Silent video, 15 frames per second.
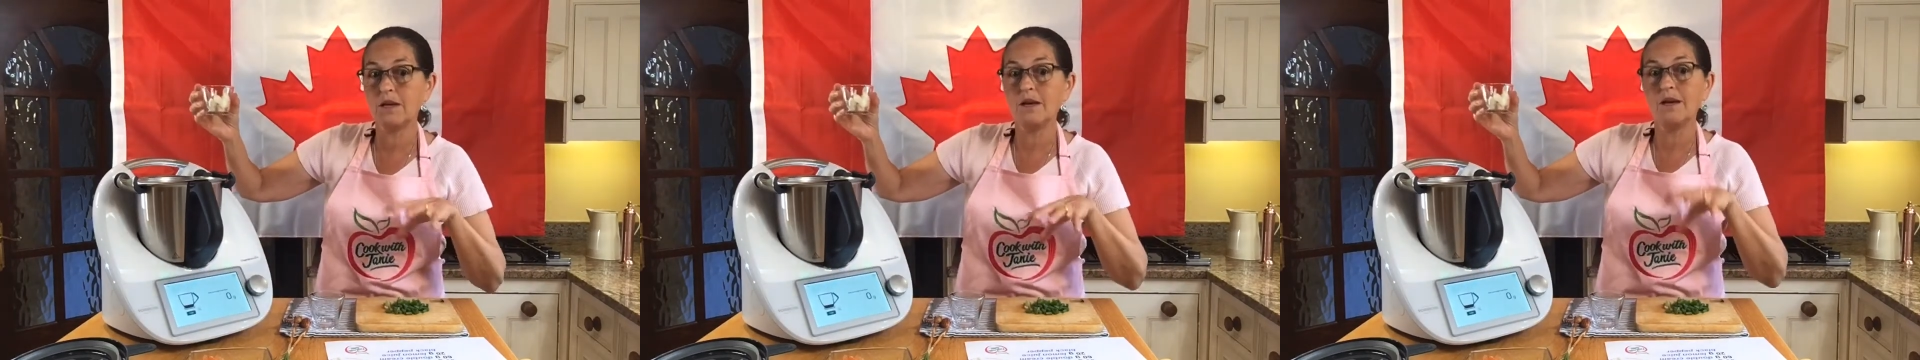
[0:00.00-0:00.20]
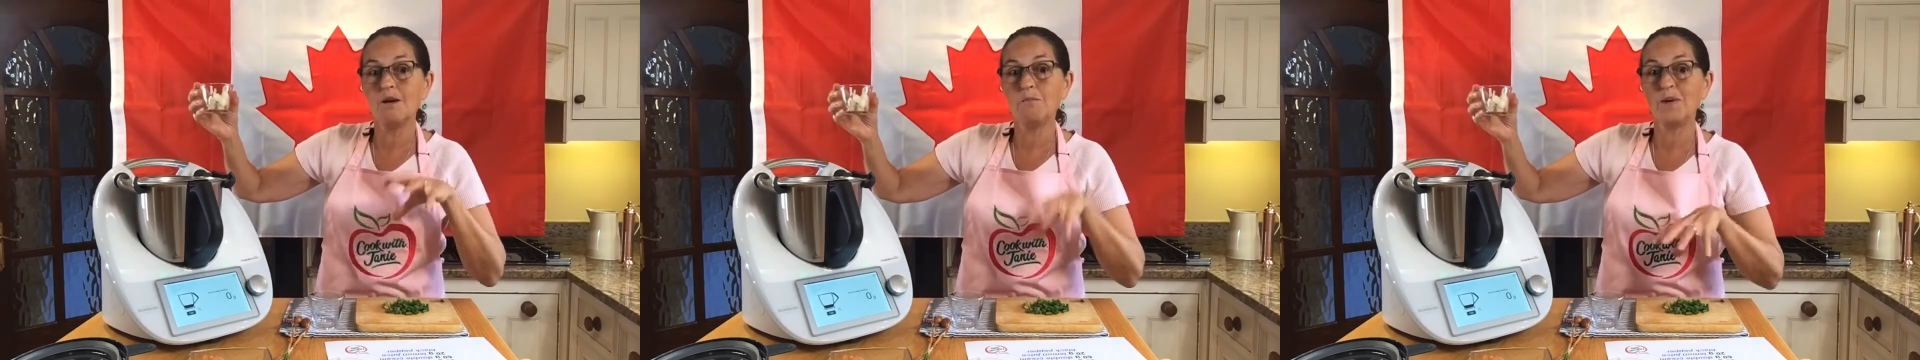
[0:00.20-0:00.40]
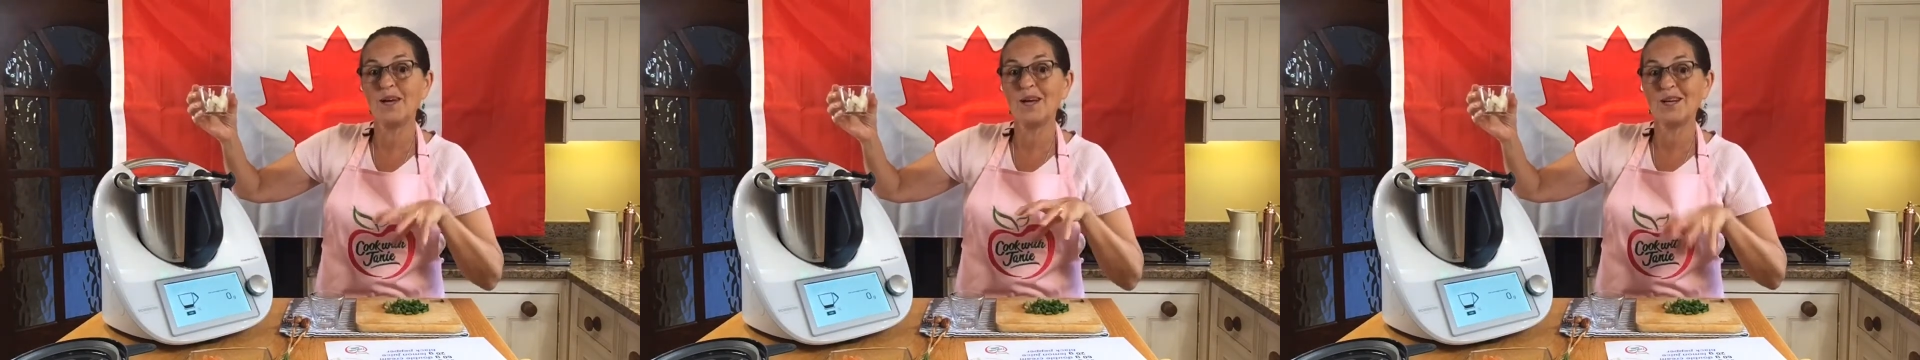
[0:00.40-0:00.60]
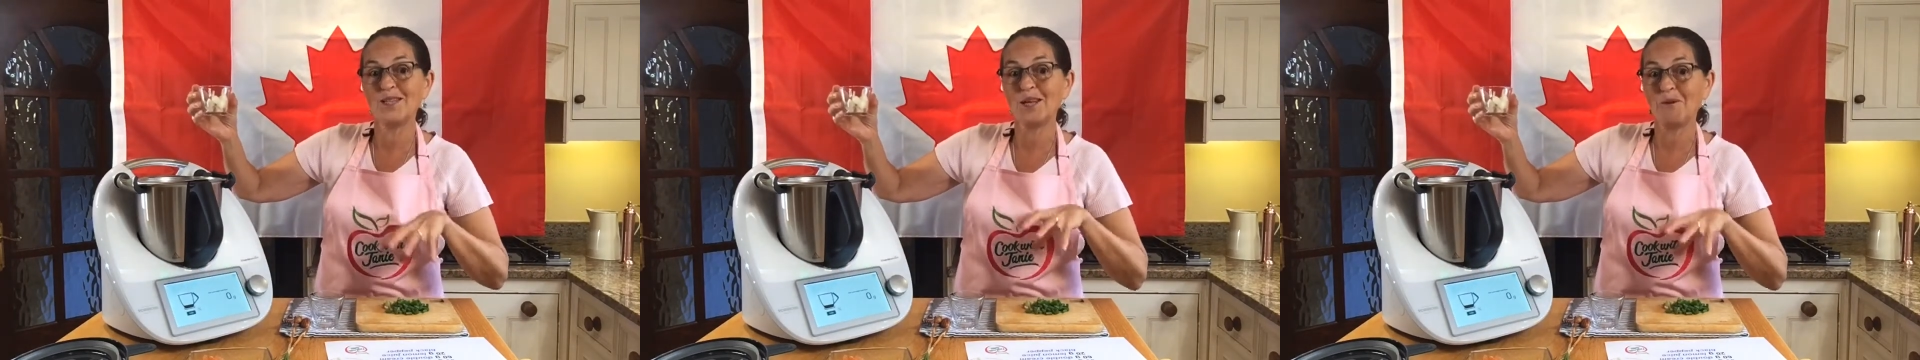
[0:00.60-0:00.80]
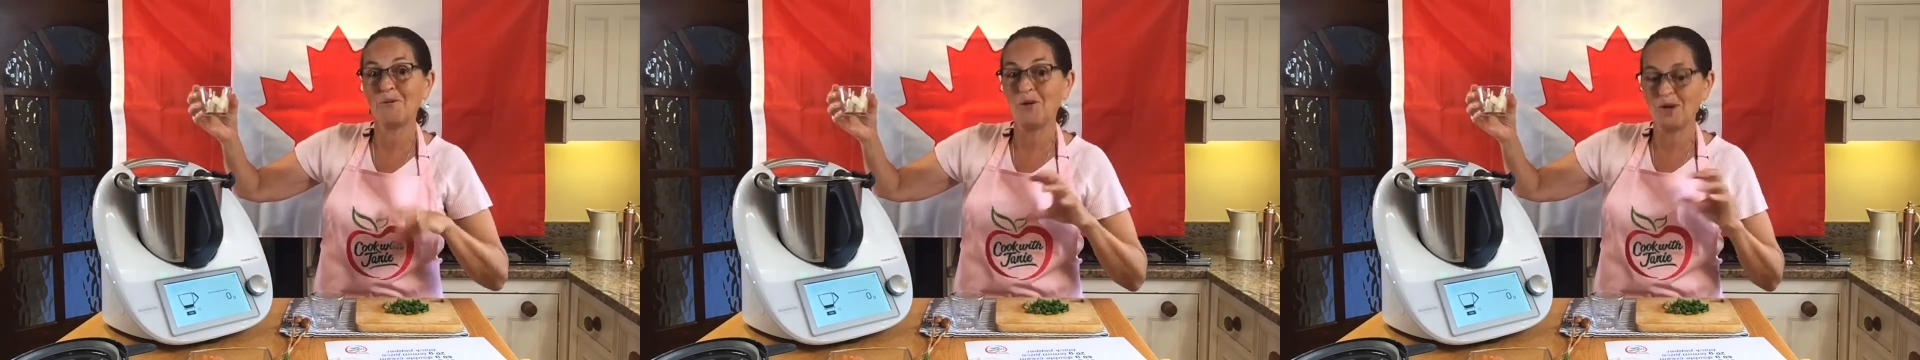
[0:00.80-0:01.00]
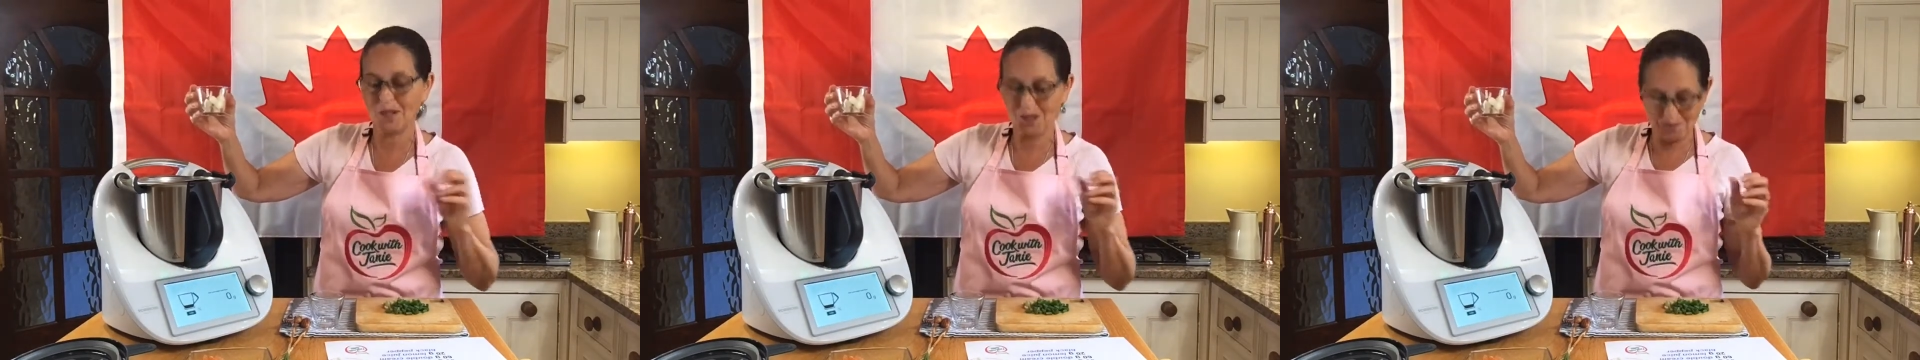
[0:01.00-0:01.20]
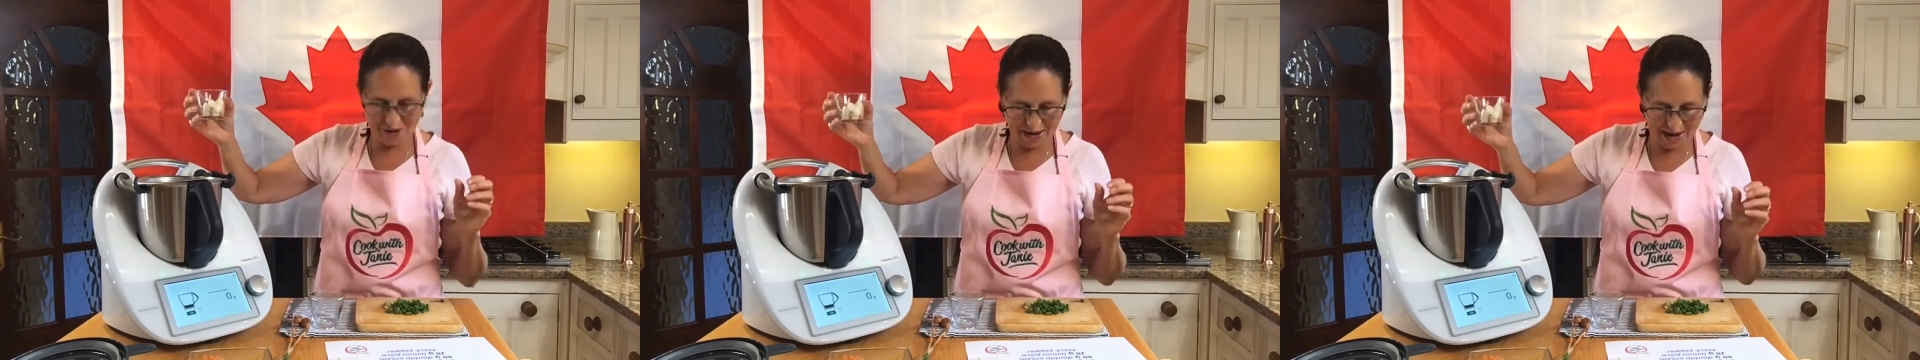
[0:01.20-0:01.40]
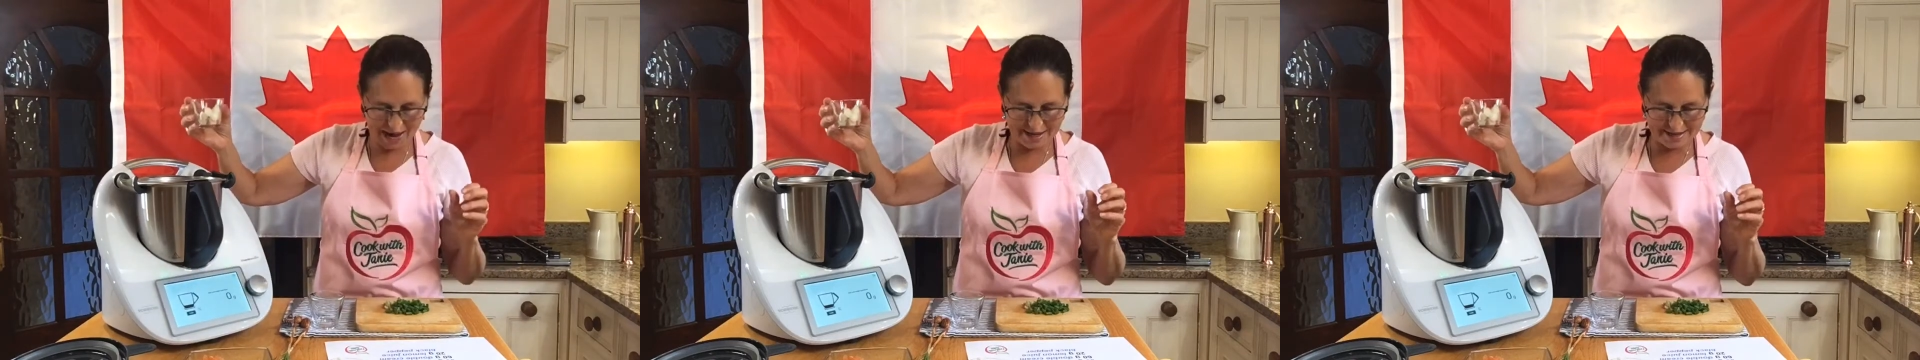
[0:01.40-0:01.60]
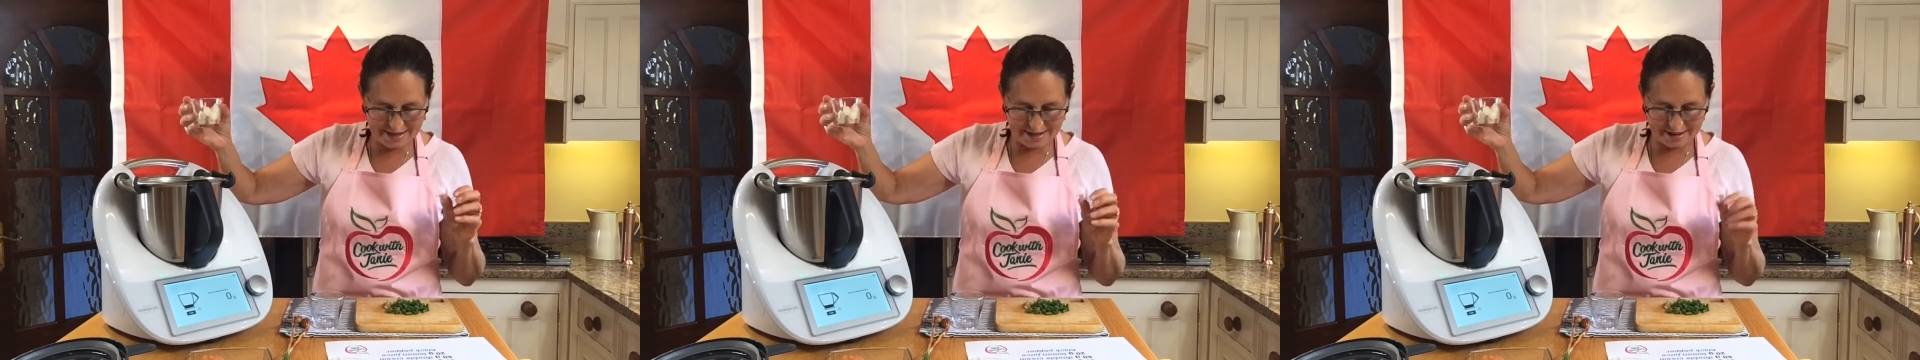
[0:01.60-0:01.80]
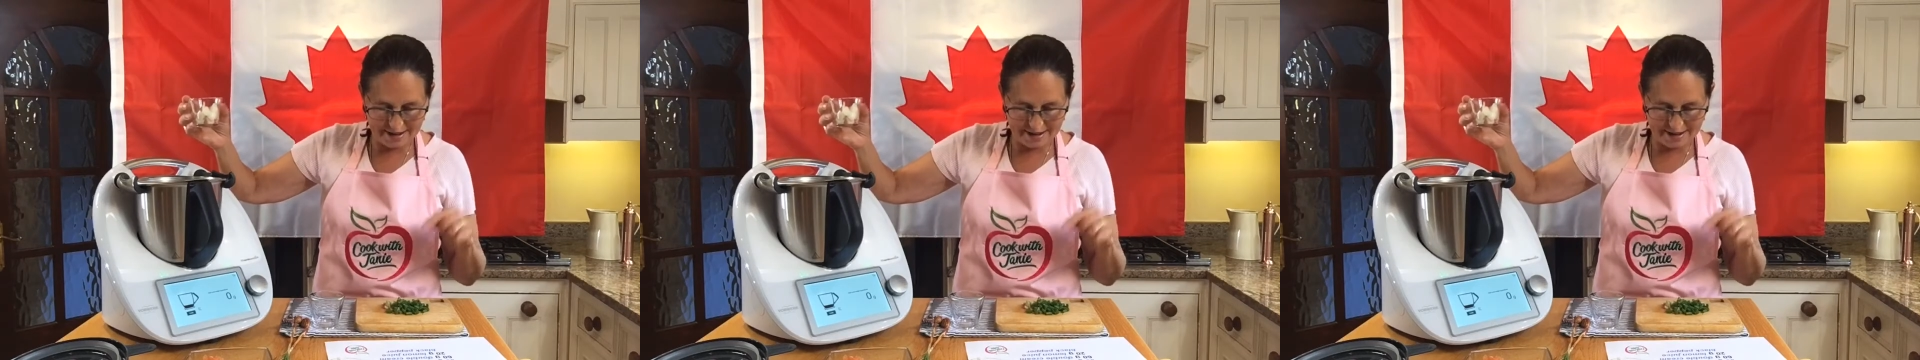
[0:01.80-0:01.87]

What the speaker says: because I'm going to be adding